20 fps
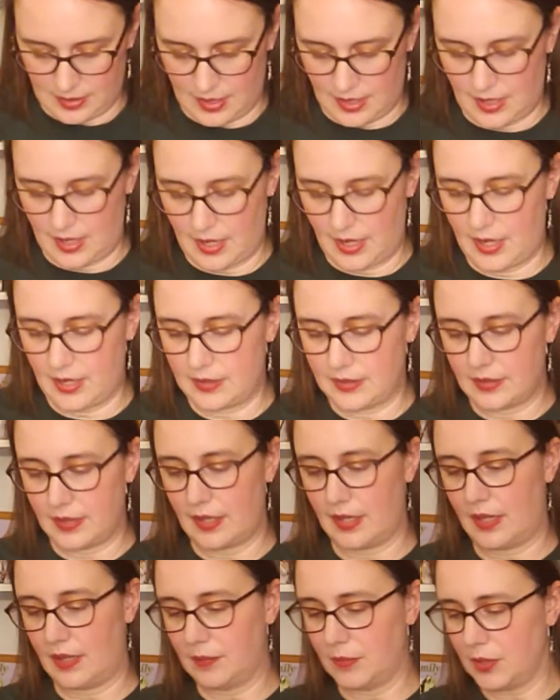And
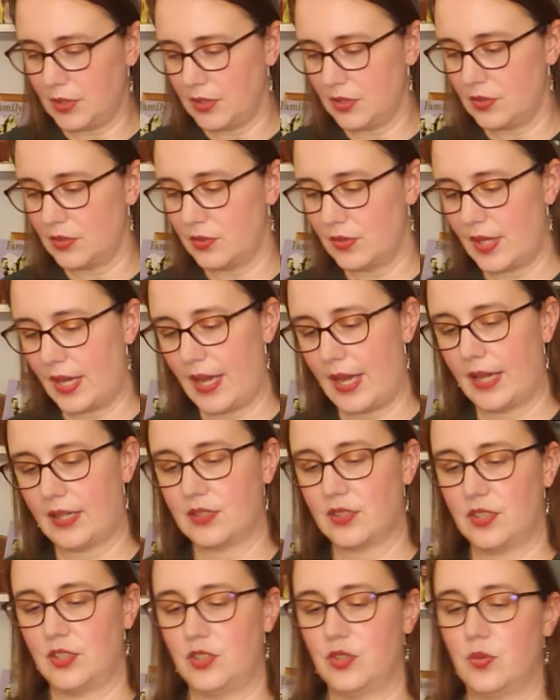I'm going to do that
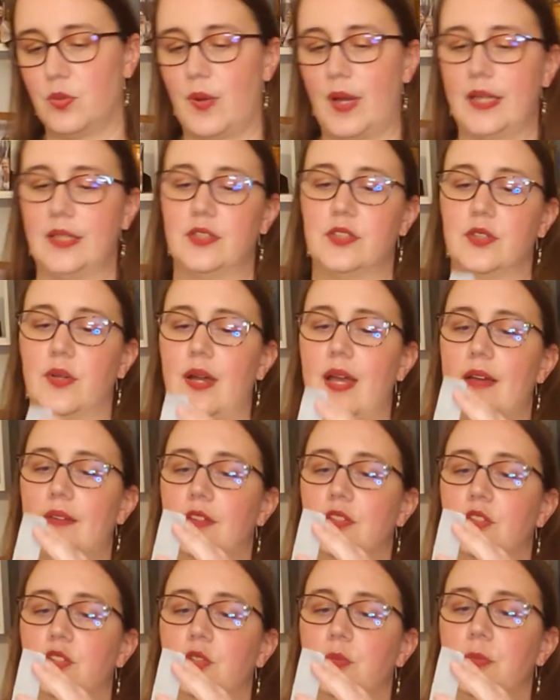actually twice so I have
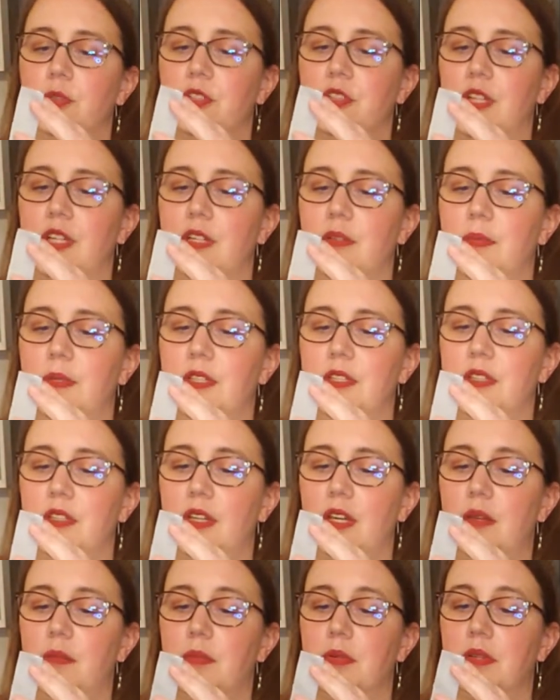a super skinny piece of
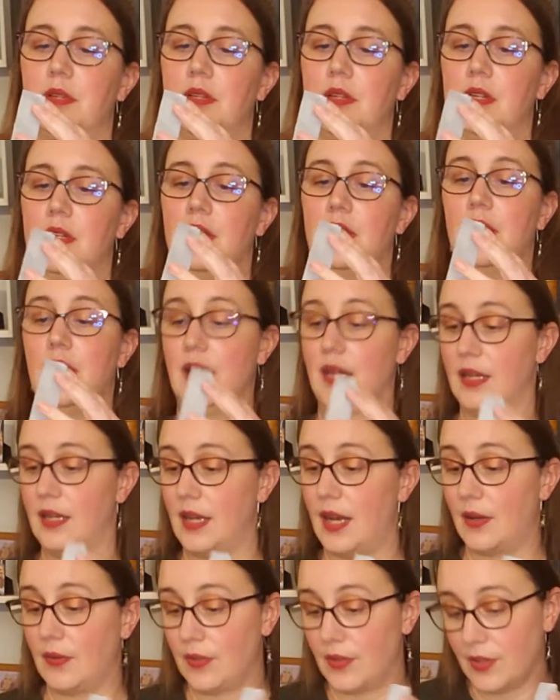tape.
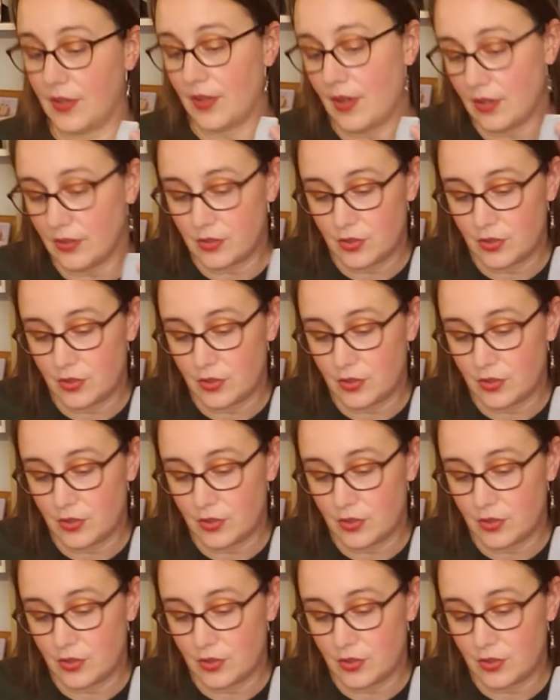Now there are